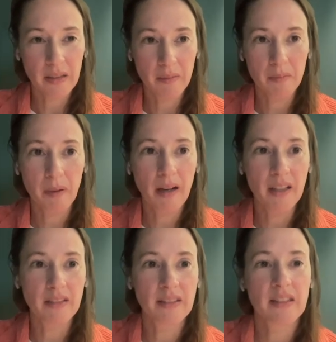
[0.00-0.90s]

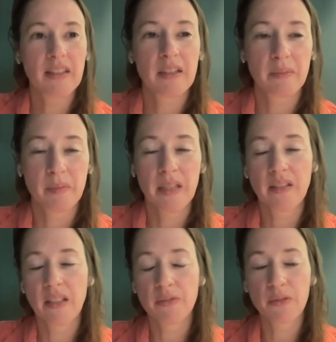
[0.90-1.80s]
part in the
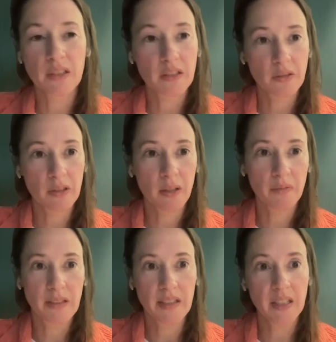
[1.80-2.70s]
seafood industry
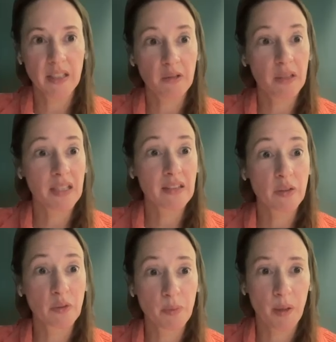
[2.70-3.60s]
obviously creates new
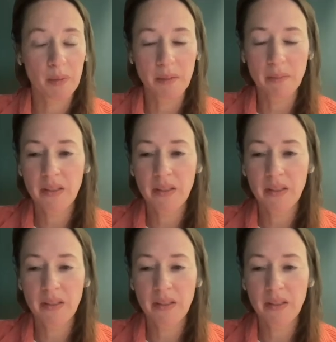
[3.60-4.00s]
problems.